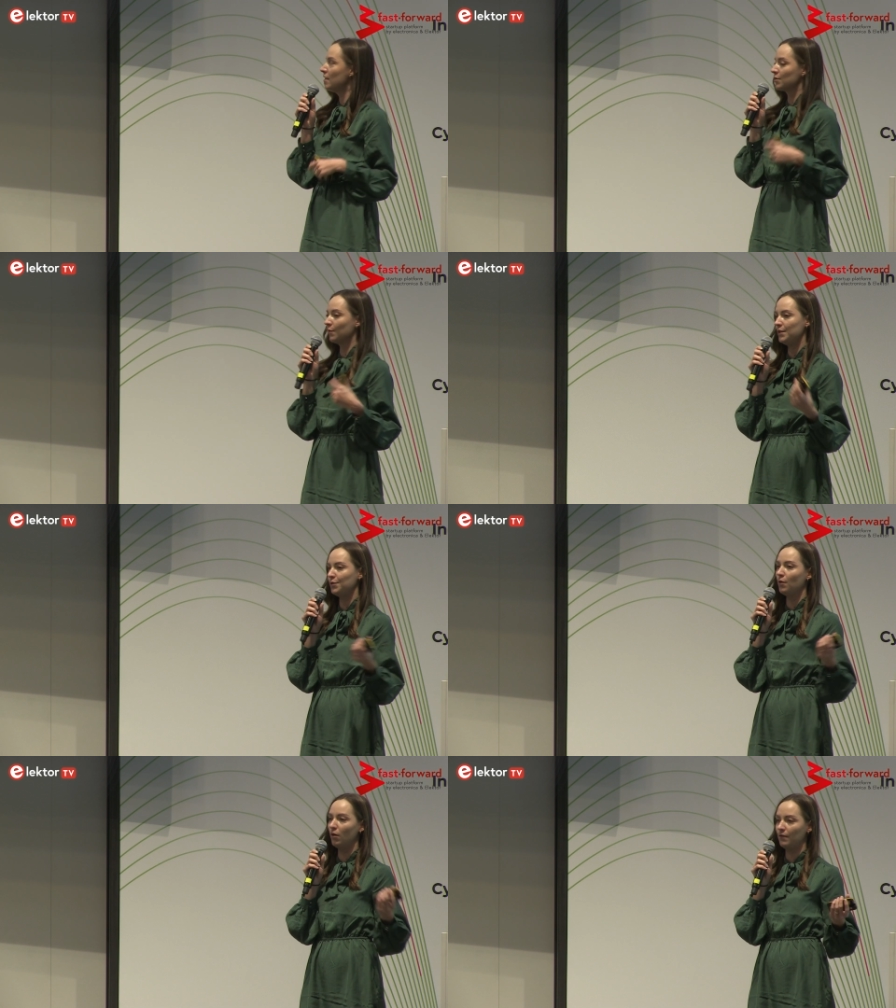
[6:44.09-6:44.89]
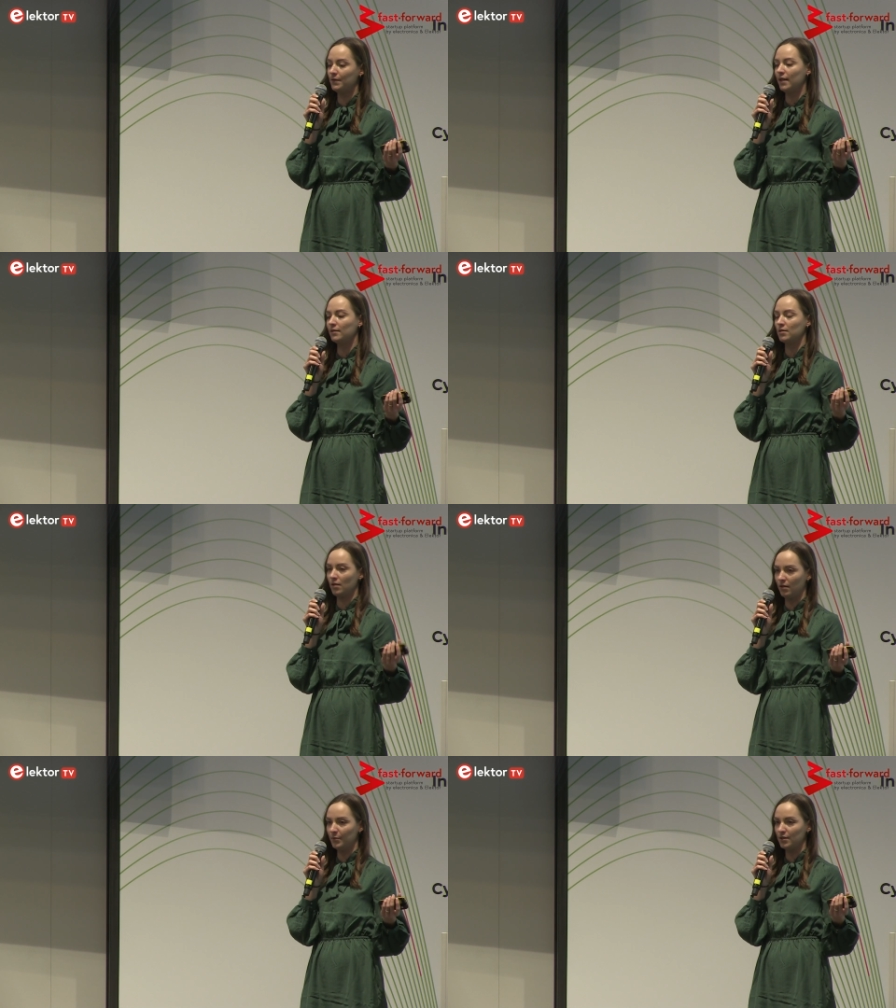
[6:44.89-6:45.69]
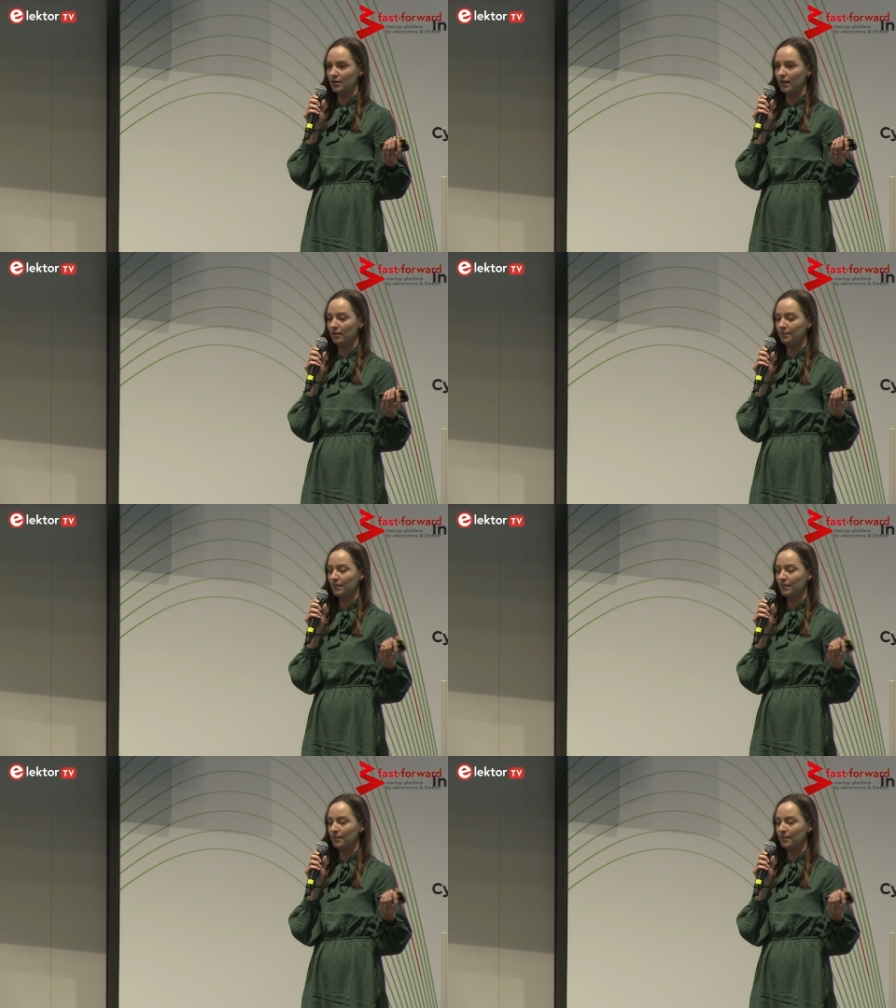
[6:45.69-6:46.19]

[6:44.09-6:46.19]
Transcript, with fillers: So we do all of that autonomously.